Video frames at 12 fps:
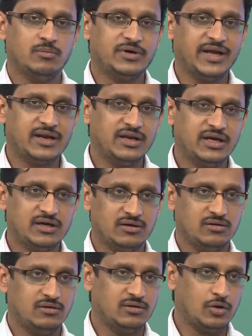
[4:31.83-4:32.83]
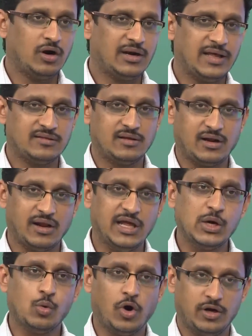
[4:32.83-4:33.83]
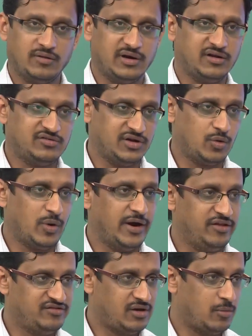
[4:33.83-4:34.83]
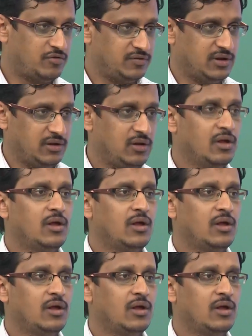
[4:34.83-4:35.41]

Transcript: technique, not like the running water that is required in some of the